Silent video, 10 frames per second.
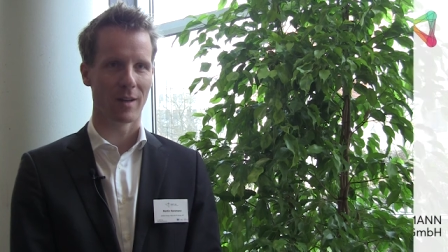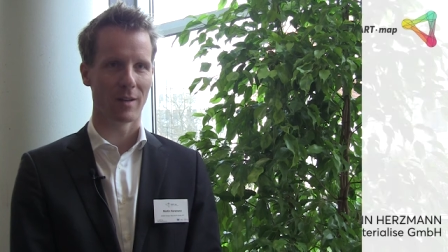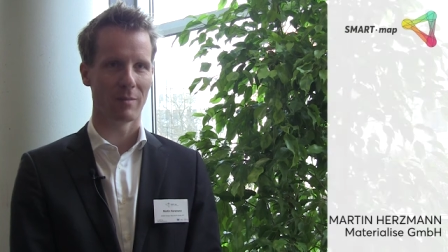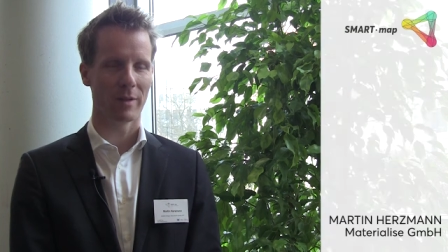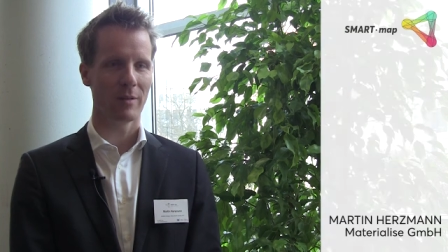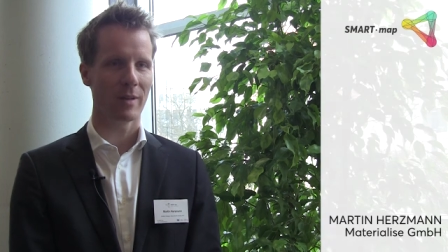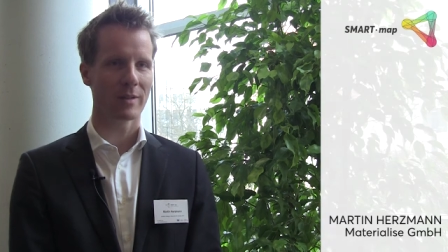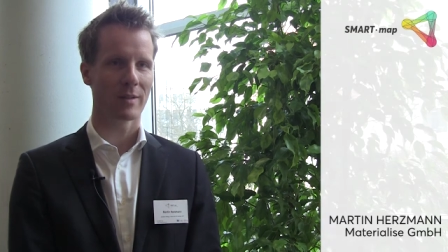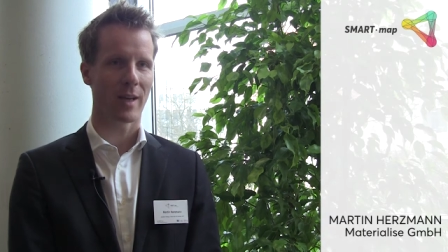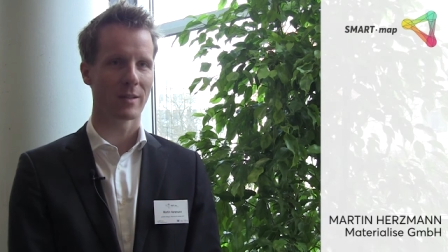Uh,
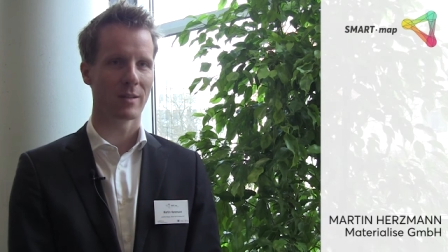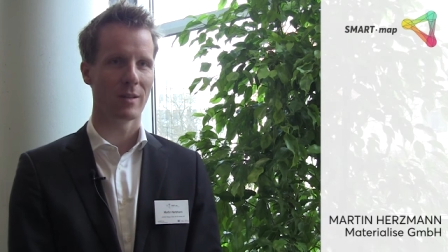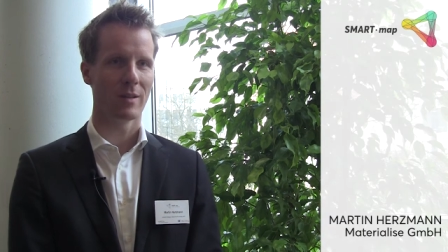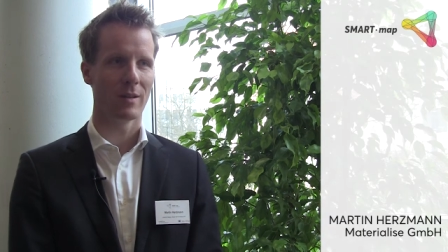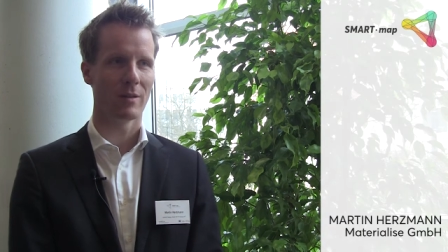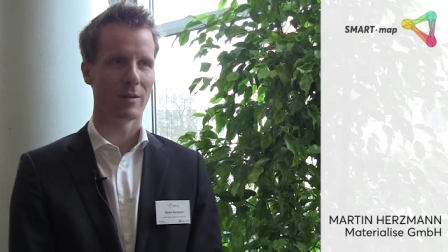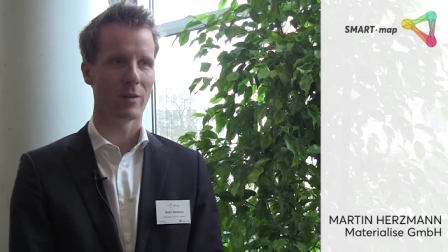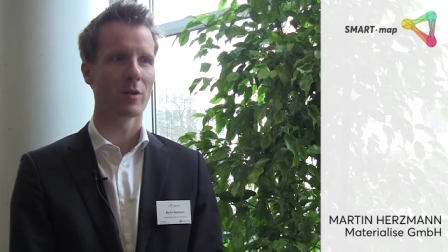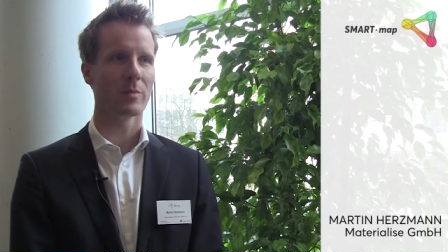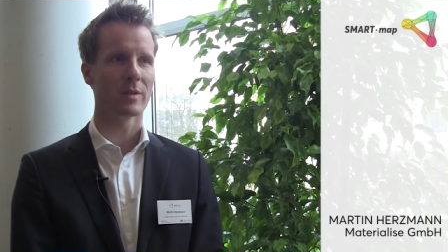has the
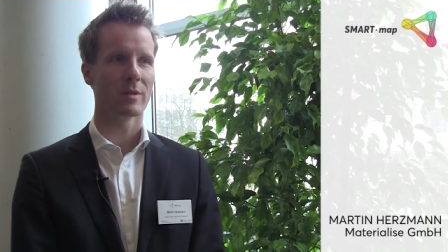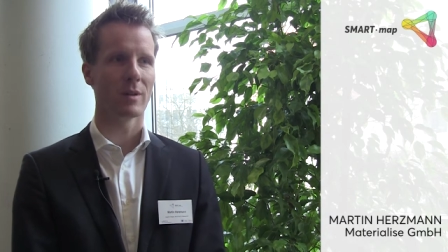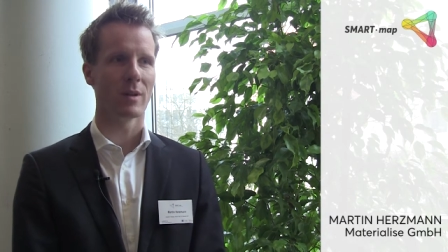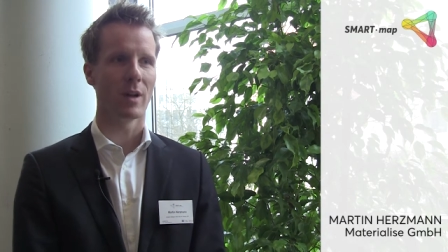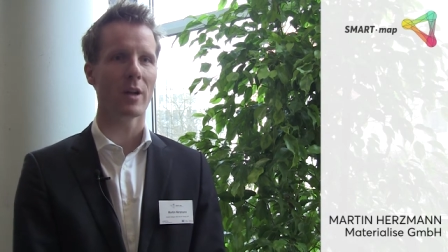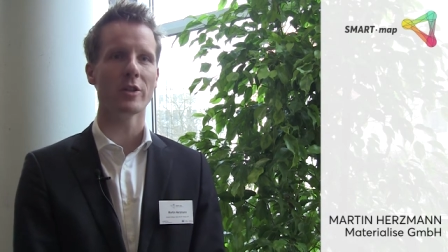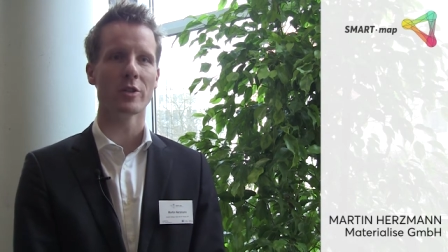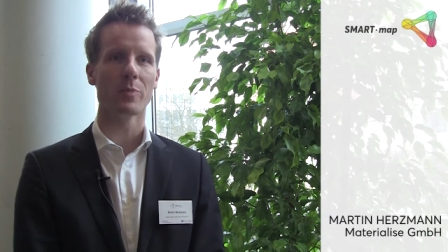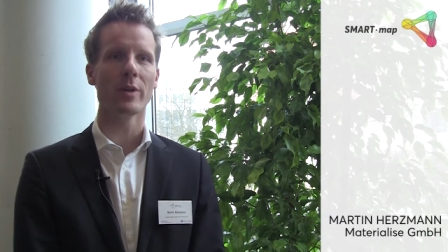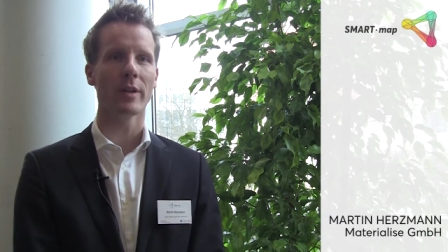uh, Europe's uh,
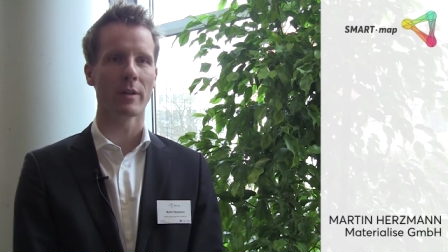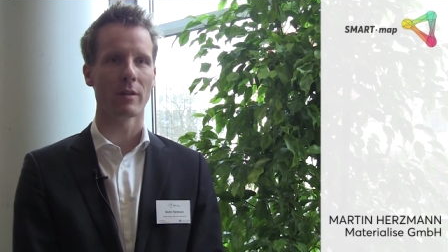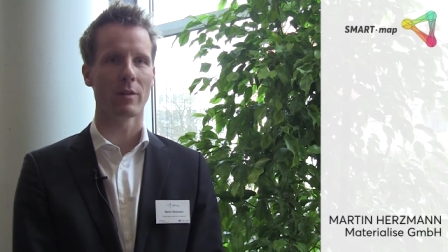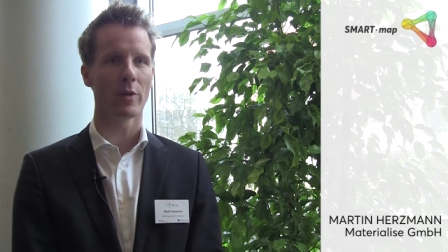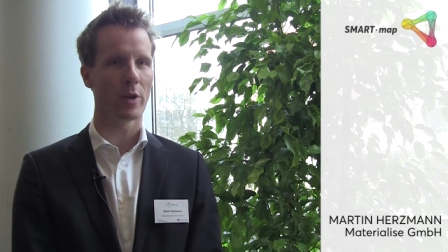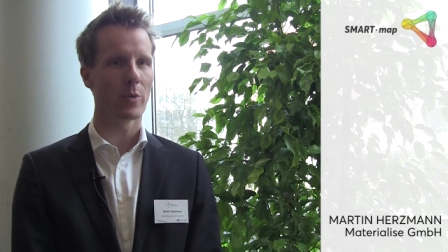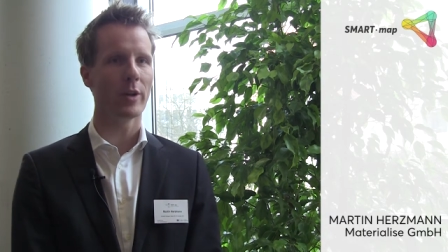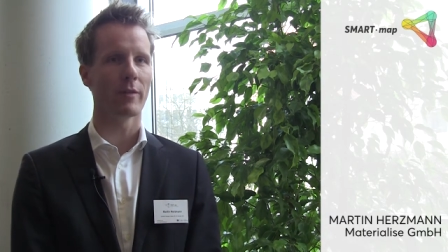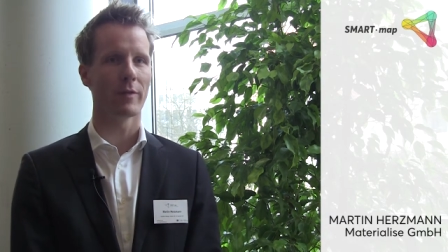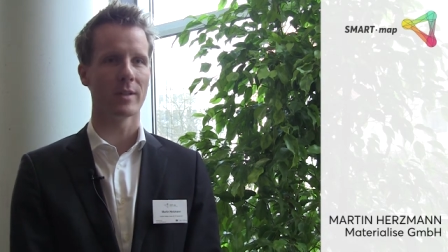largest printing 3D
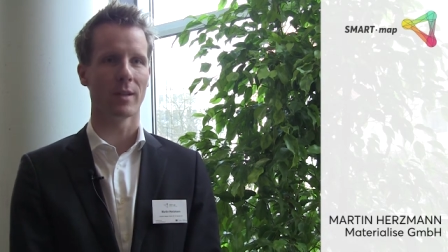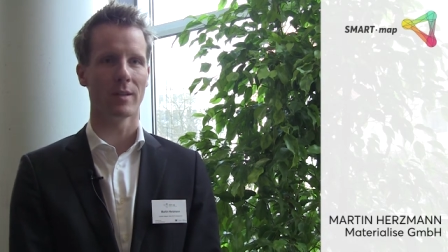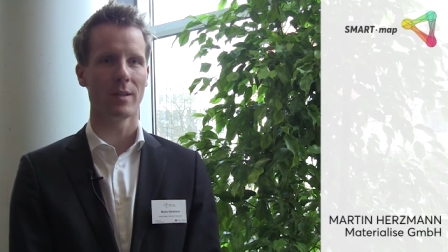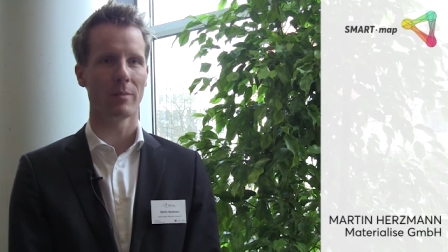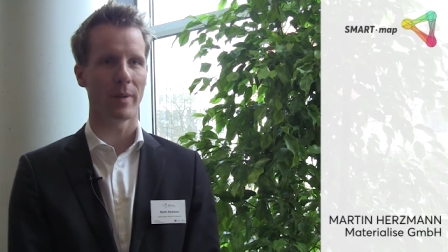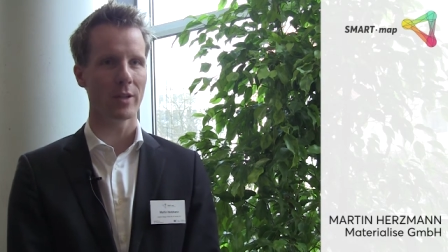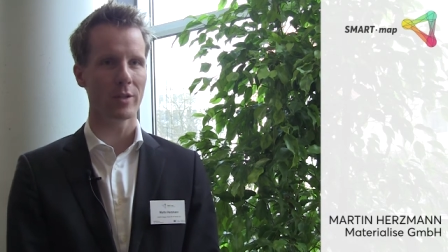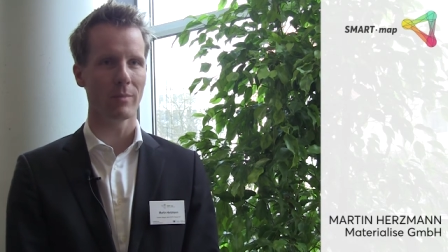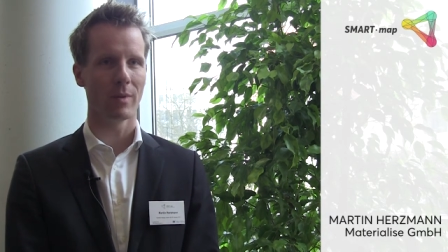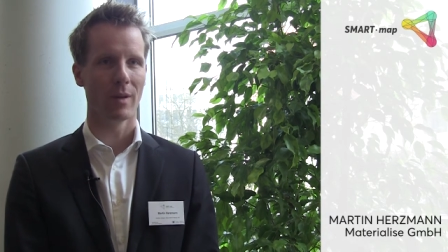printing facility in
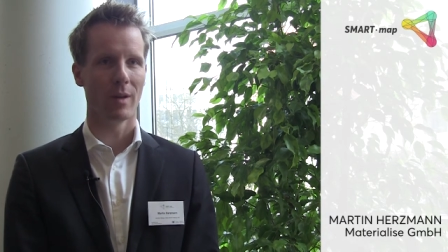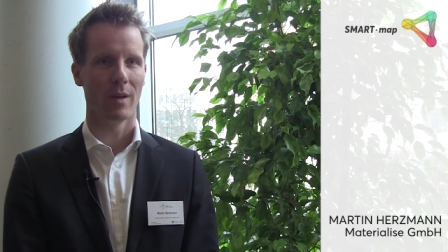Belgium.